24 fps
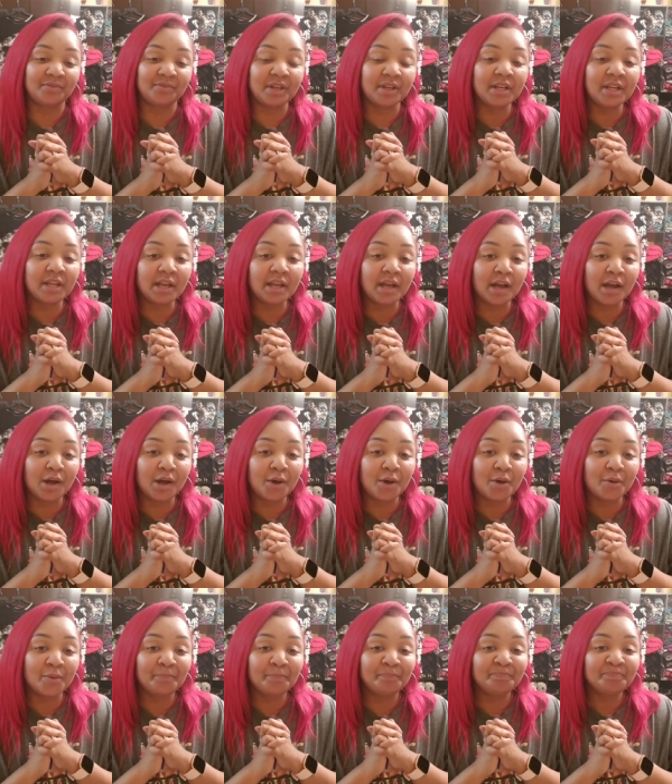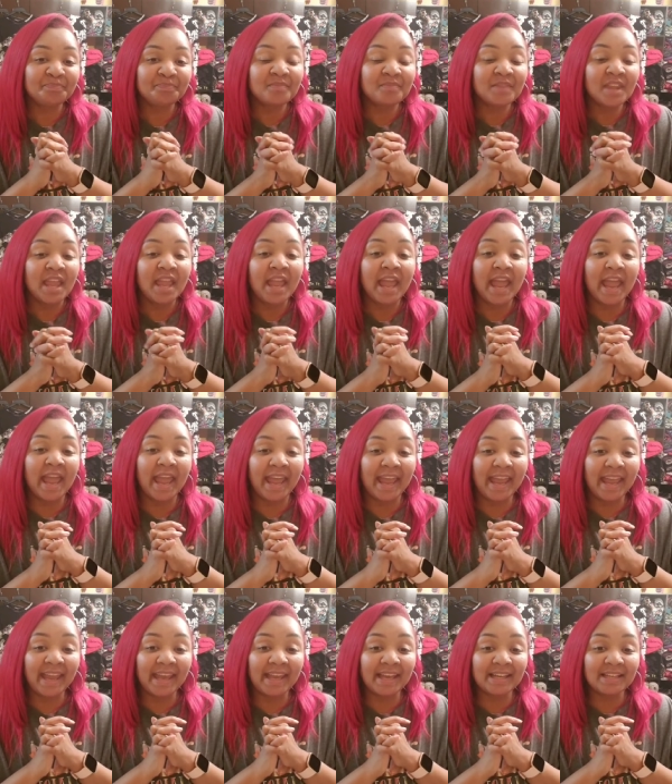video.
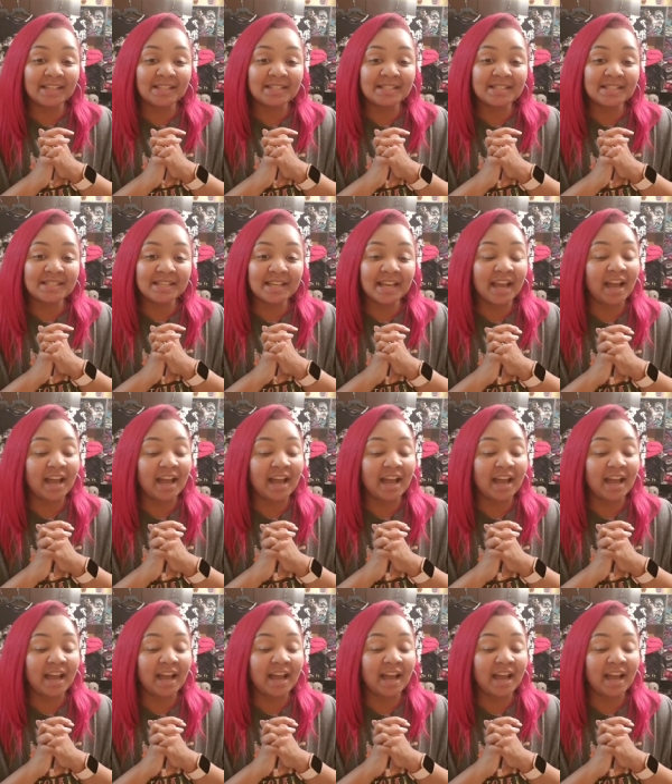And